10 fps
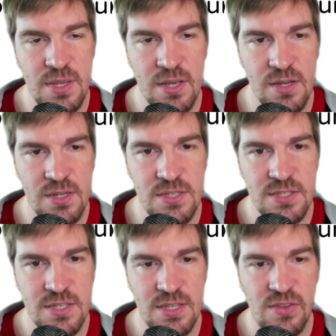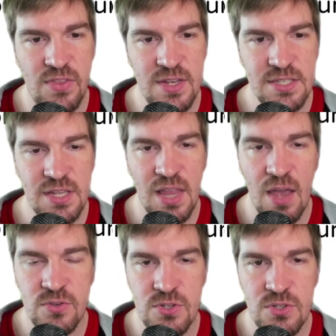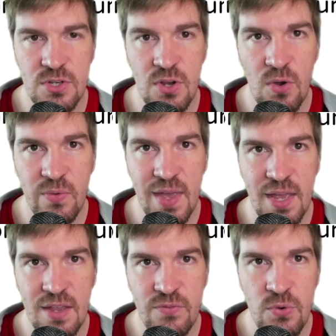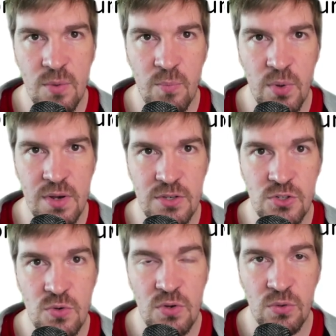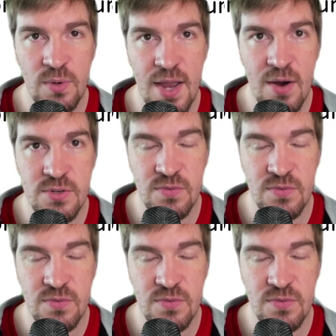because this allows you to know that if you can put in 2 to 3